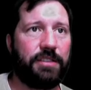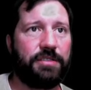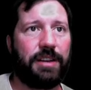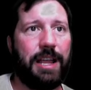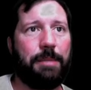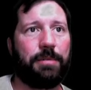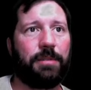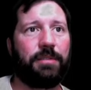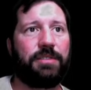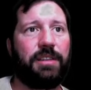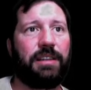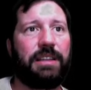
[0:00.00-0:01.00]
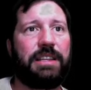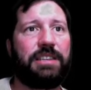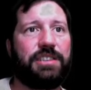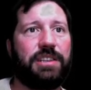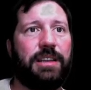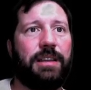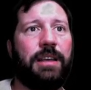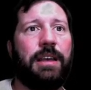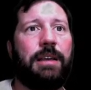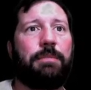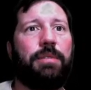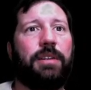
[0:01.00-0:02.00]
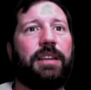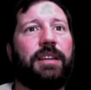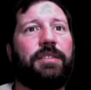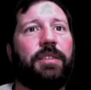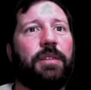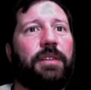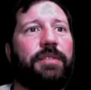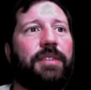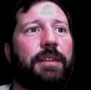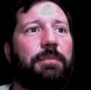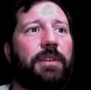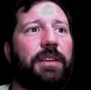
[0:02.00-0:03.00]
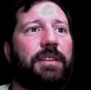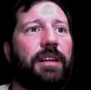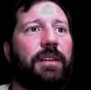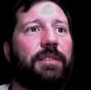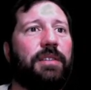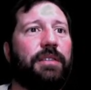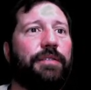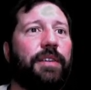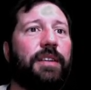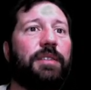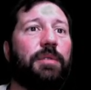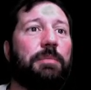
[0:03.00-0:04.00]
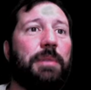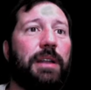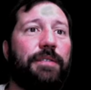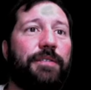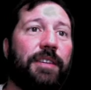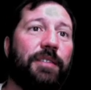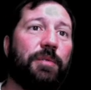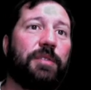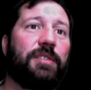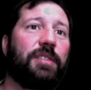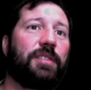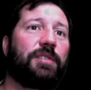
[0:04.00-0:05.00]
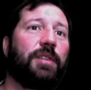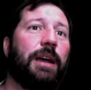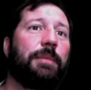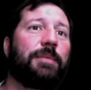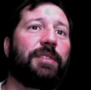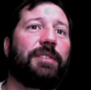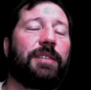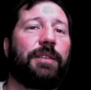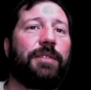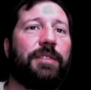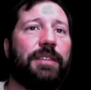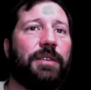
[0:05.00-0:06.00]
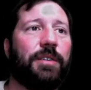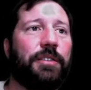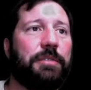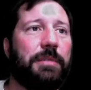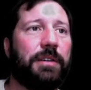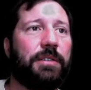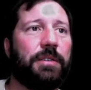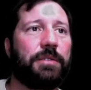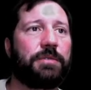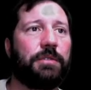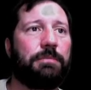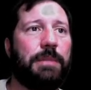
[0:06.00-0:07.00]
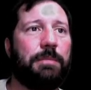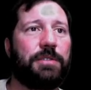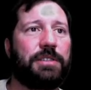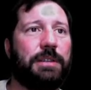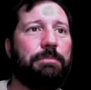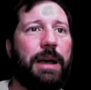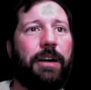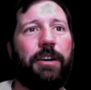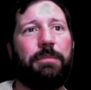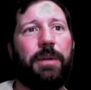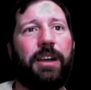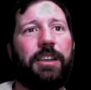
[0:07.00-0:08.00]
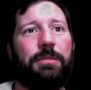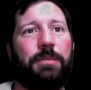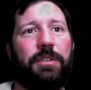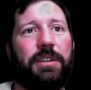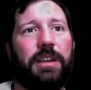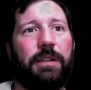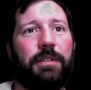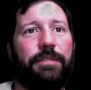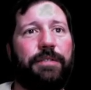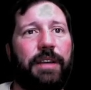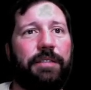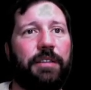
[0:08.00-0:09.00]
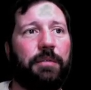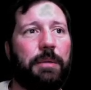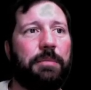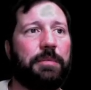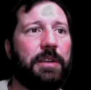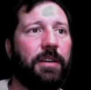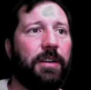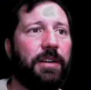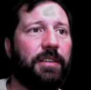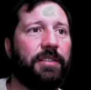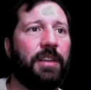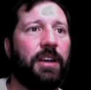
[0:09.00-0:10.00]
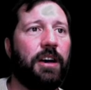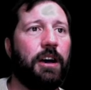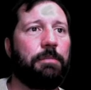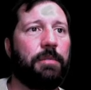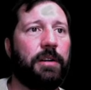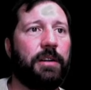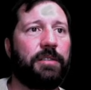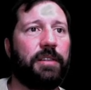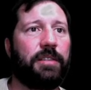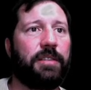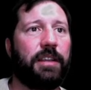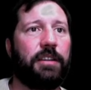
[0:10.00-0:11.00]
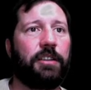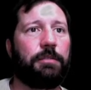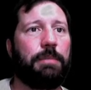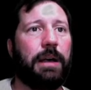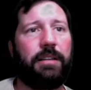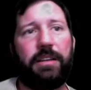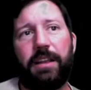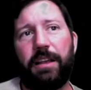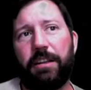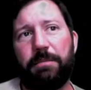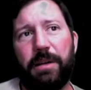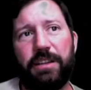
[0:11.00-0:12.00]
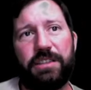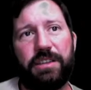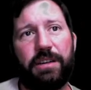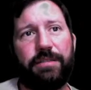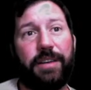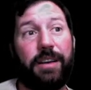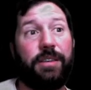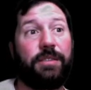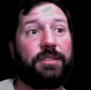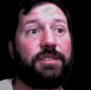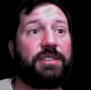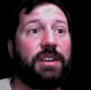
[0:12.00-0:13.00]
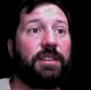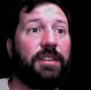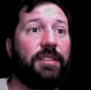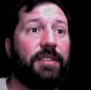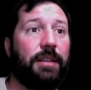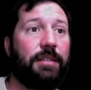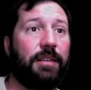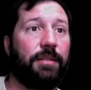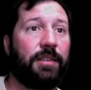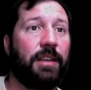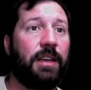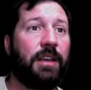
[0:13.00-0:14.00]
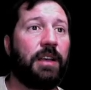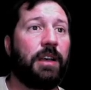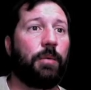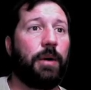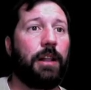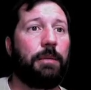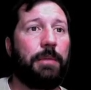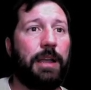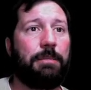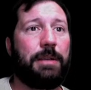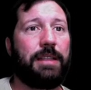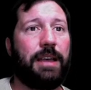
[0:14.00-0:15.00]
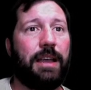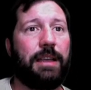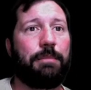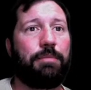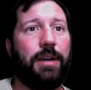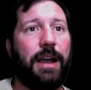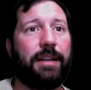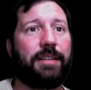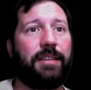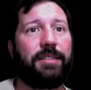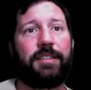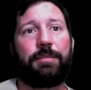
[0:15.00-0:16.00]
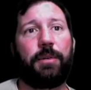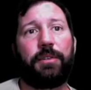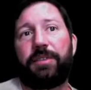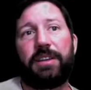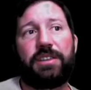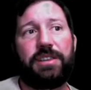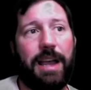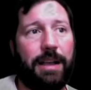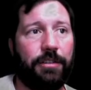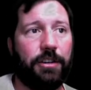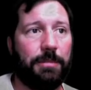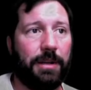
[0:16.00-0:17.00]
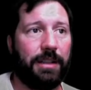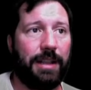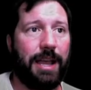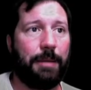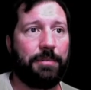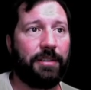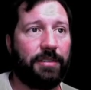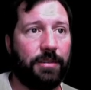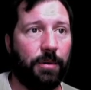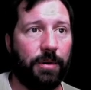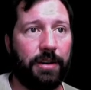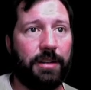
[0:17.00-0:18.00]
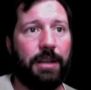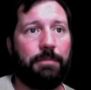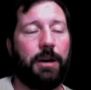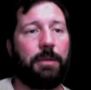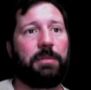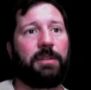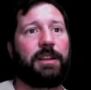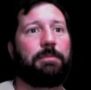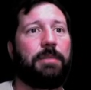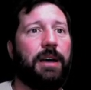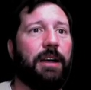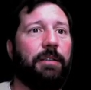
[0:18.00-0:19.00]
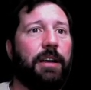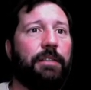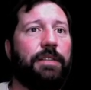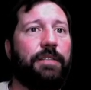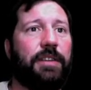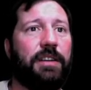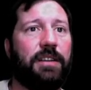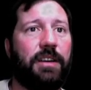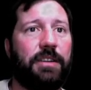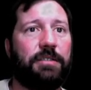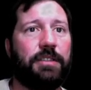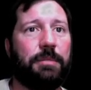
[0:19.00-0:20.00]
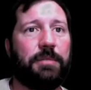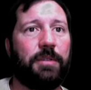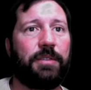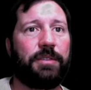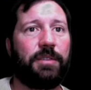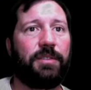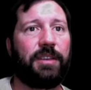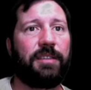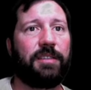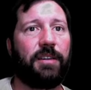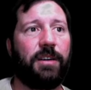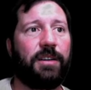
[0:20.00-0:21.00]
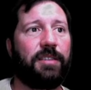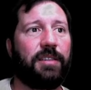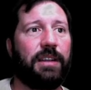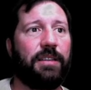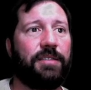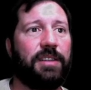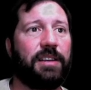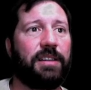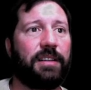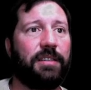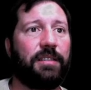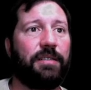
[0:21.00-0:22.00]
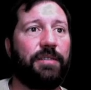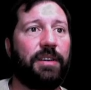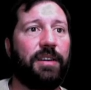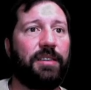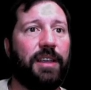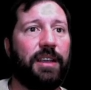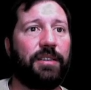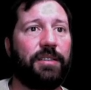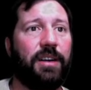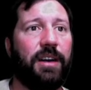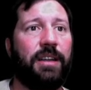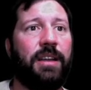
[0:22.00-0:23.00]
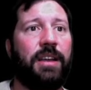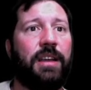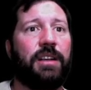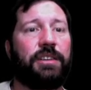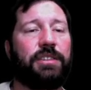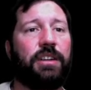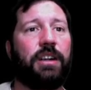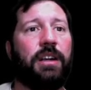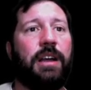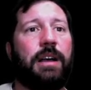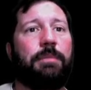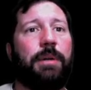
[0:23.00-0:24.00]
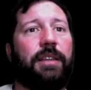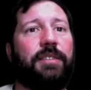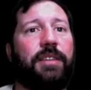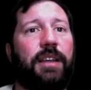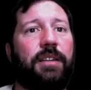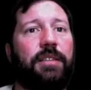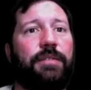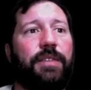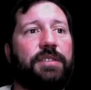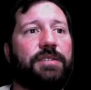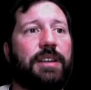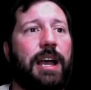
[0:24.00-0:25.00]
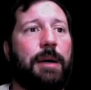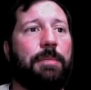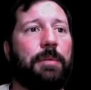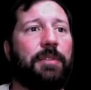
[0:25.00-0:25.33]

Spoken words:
capital Li Jin, putting in a total of $10 million into Friends with Benefits, which describes itself as the ultimate cultural membership powered by a community of our favorite Web3 artists, operators, and thinkers bound together by shared values and shared incentives. While it may be that in practice it's mostly a chat room on the app Discord, populated by around 1,500 crypto enthusiasts, artists, NFT collectors, and various hangers-on, sure, by the standards of venture capital,